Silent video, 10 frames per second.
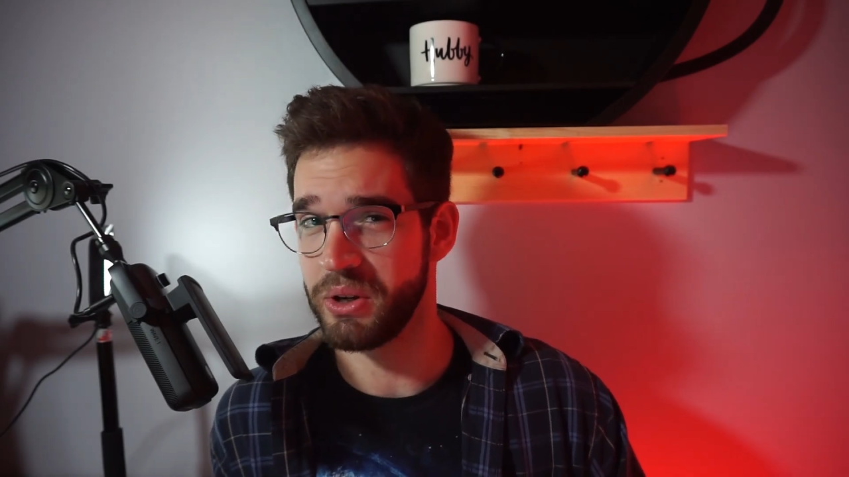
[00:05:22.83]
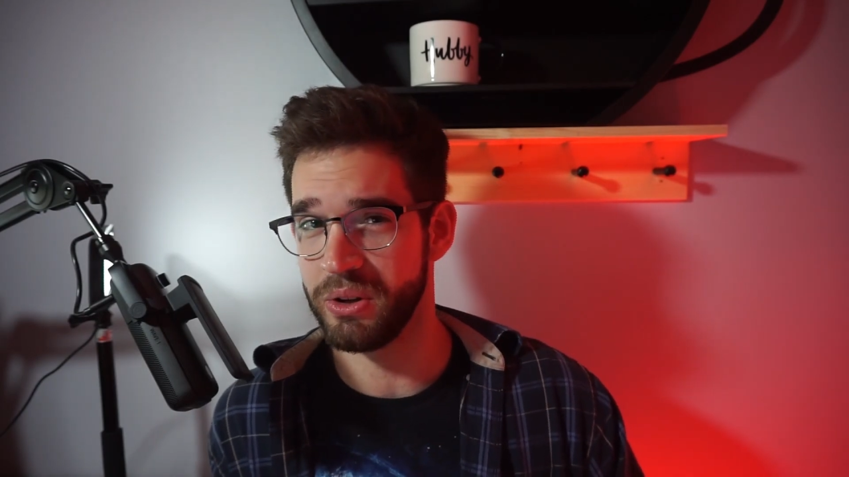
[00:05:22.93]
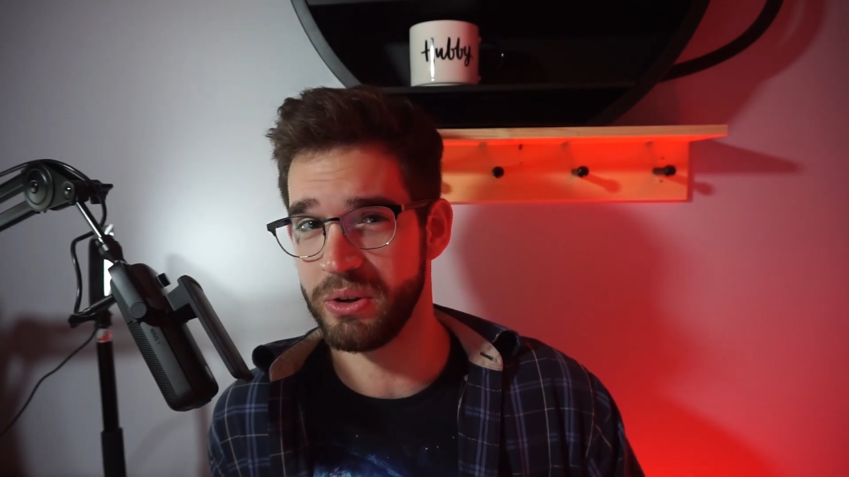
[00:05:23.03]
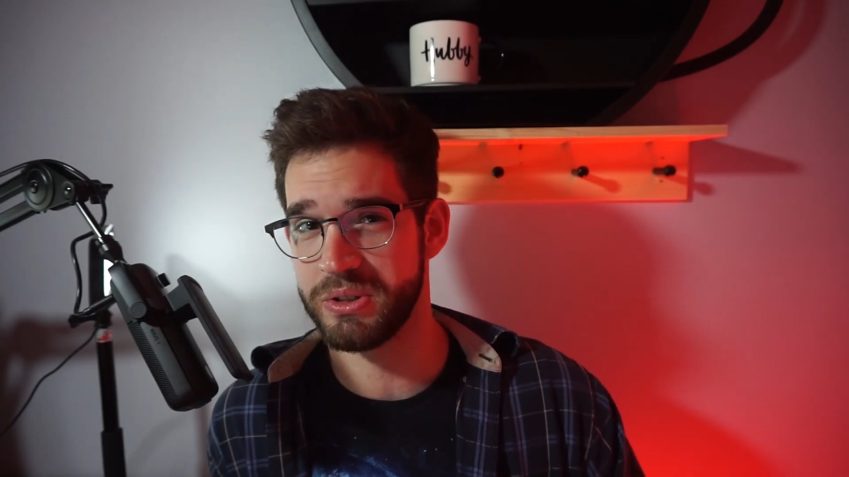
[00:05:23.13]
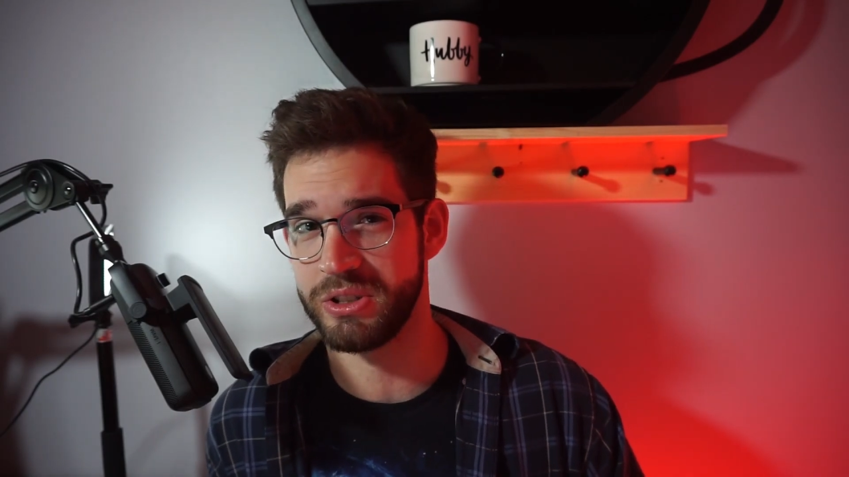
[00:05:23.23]

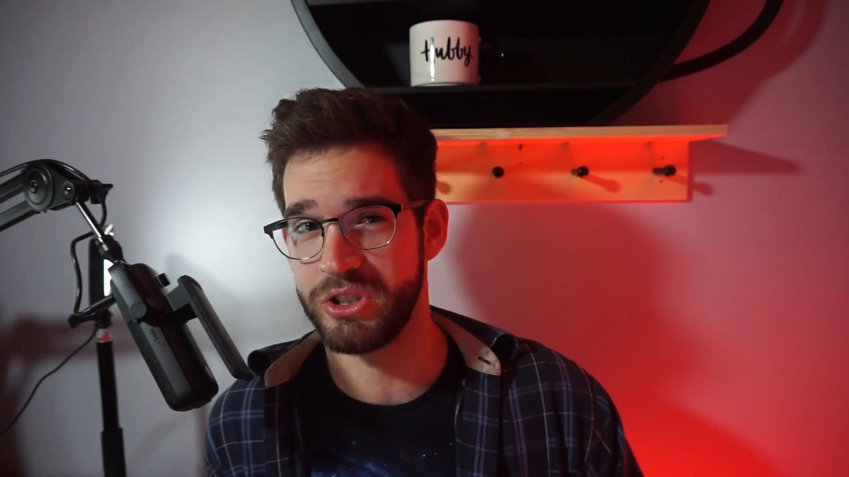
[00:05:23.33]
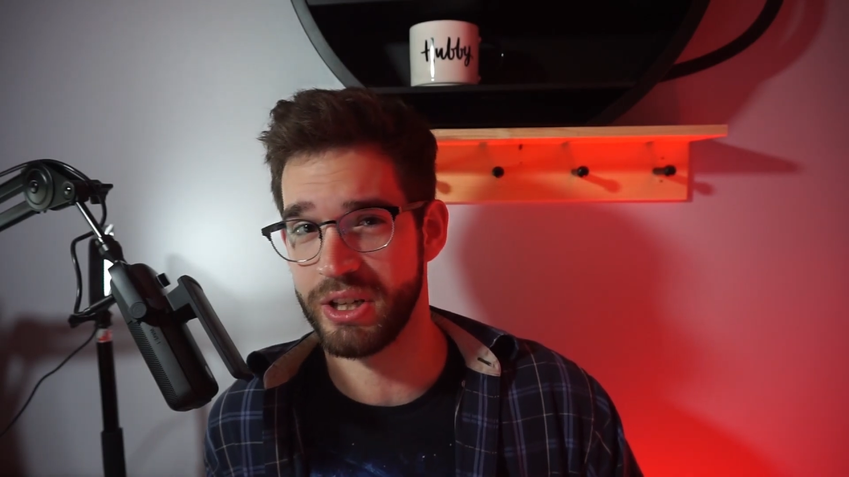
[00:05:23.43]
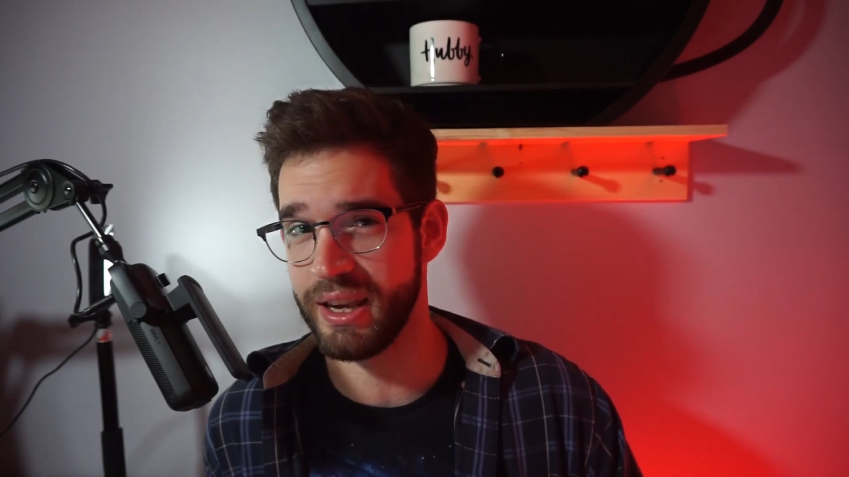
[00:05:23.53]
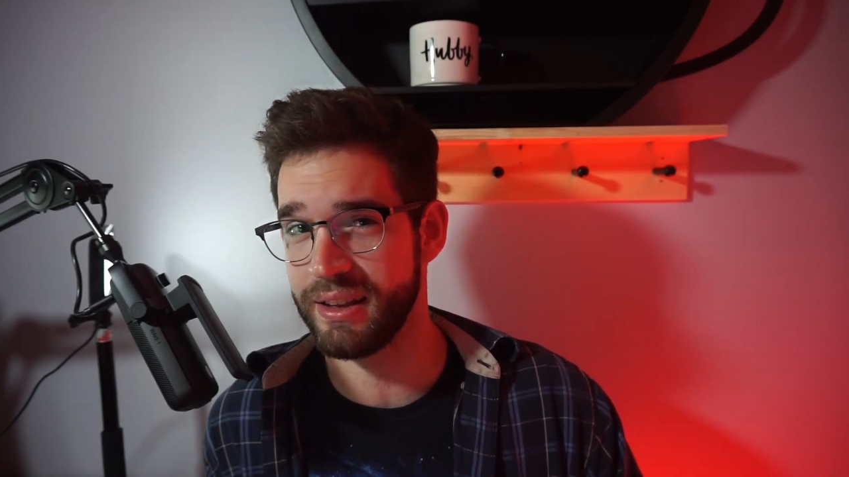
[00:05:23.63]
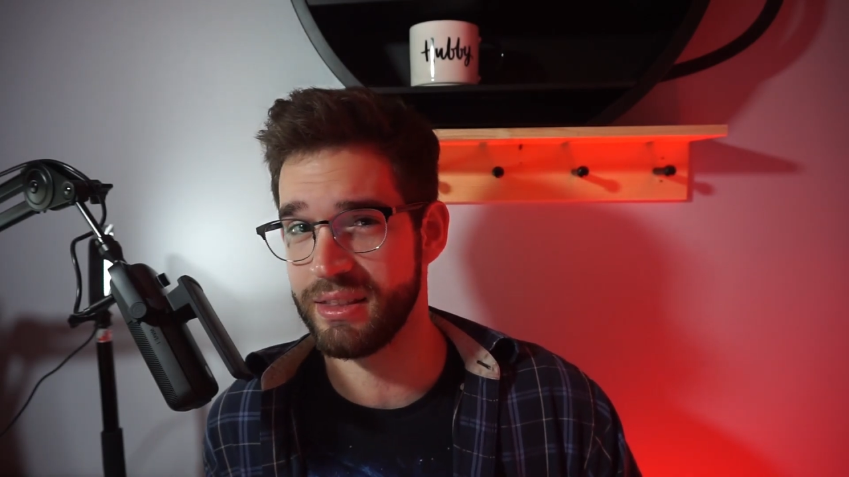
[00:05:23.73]
Golos and
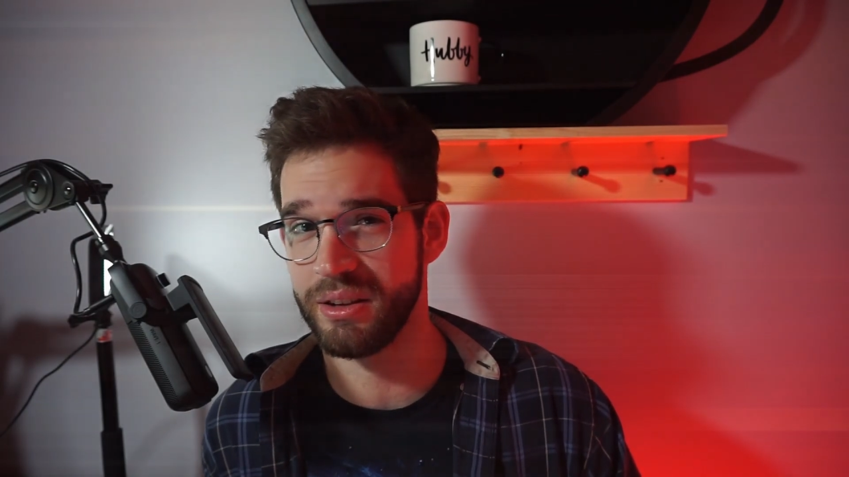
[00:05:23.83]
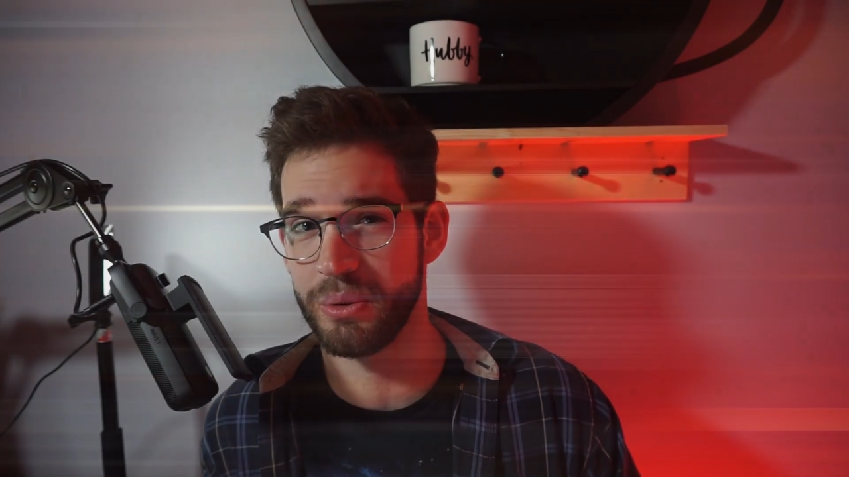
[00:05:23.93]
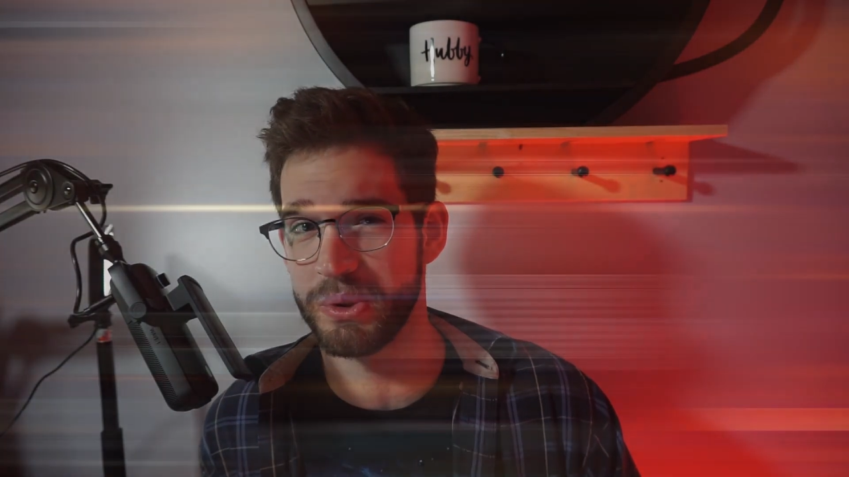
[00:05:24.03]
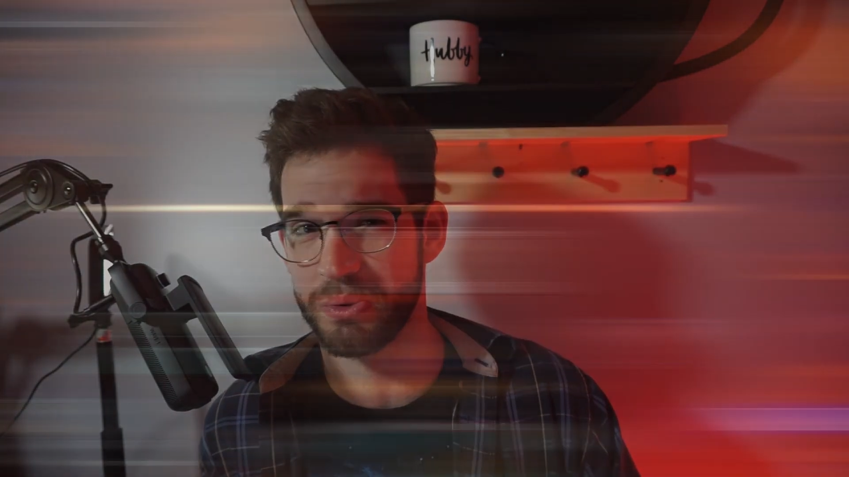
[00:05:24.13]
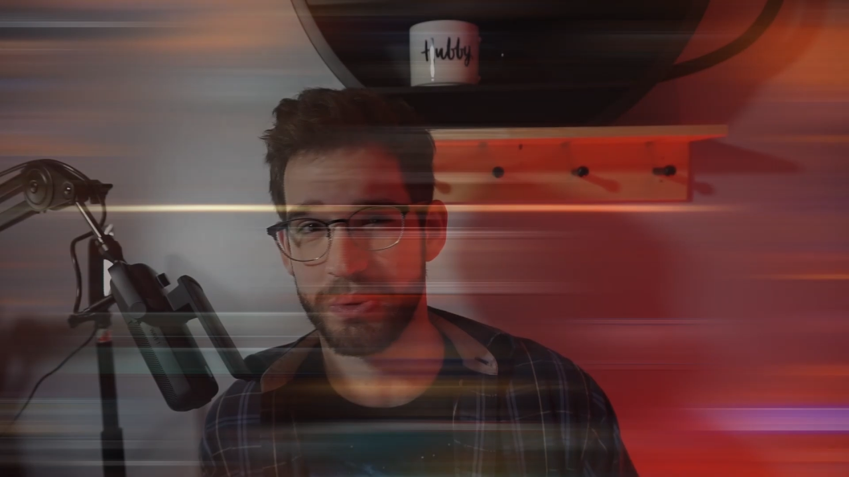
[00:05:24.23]
Gigantha was